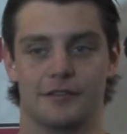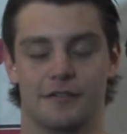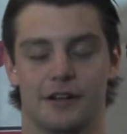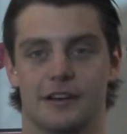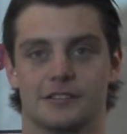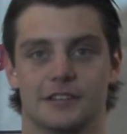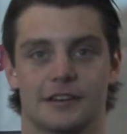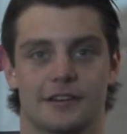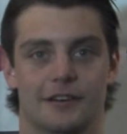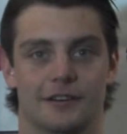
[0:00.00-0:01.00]
I've kind of seen
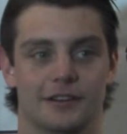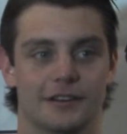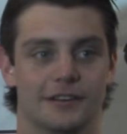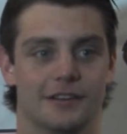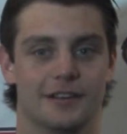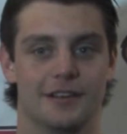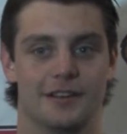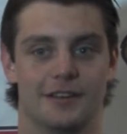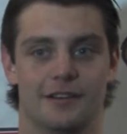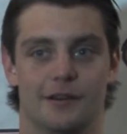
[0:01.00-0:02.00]
it all, and
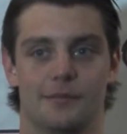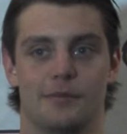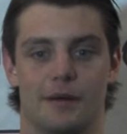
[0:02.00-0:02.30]
I'm